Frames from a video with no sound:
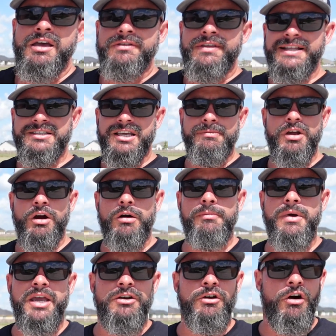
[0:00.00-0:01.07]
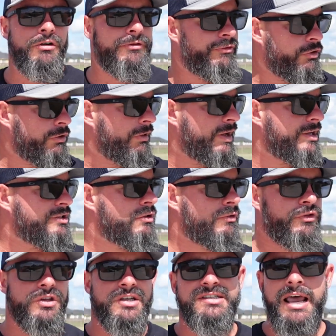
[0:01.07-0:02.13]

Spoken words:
That's going to be our main yard fertilizer for this